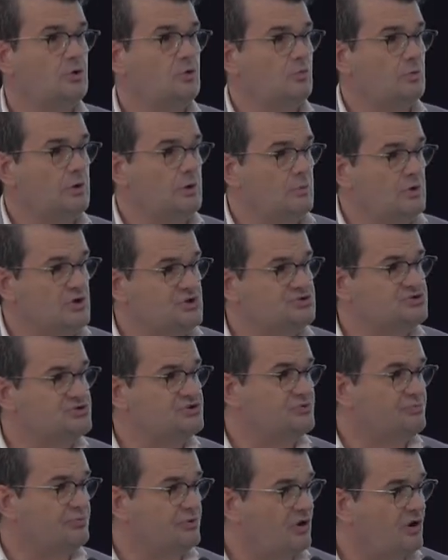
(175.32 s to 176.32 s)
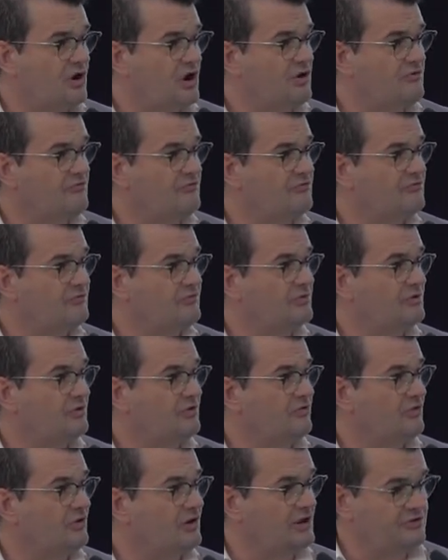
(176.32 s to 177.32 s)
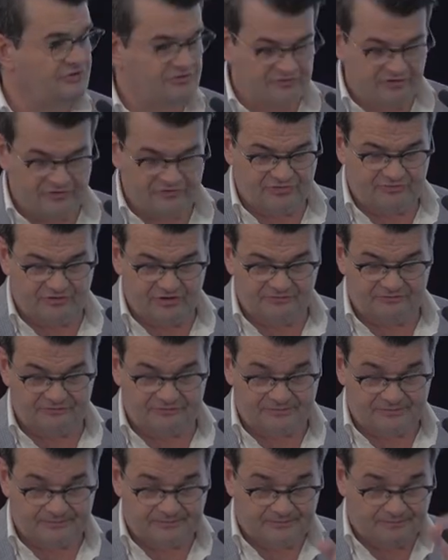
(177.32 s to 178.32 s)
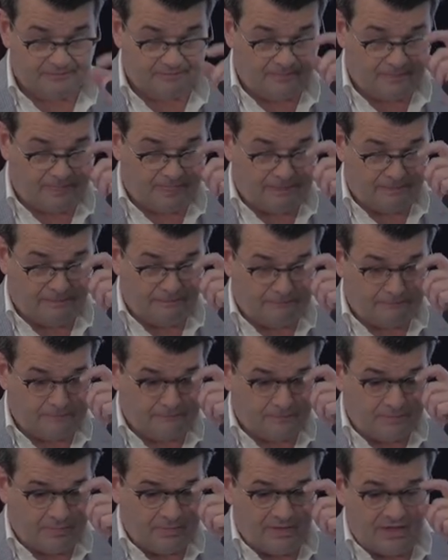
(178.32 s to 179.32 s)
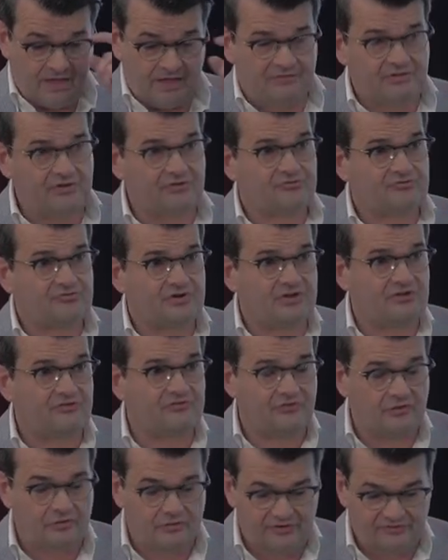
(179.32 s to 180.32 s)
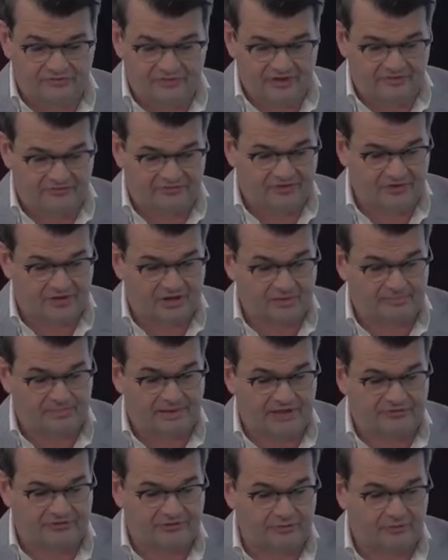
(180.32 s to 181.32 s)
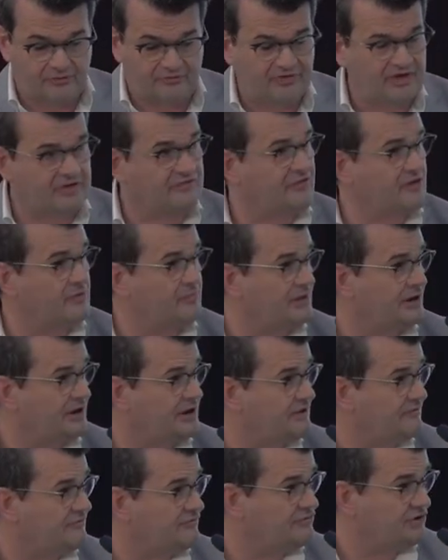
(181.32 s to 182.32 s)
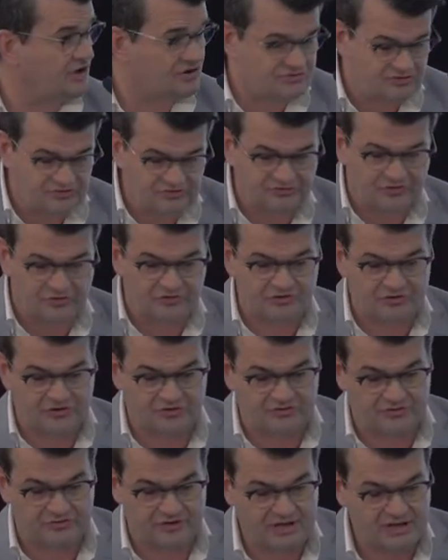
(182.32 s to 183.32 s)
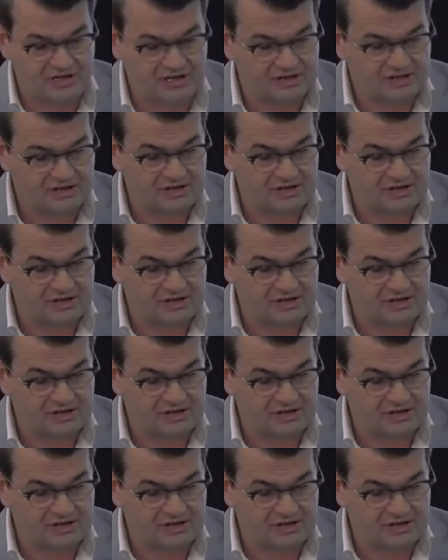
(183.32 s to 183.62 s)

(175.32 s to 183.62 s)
we wish to deprive the legislature of. And this transference has the capacity to affect the ability of judges, the judiciary,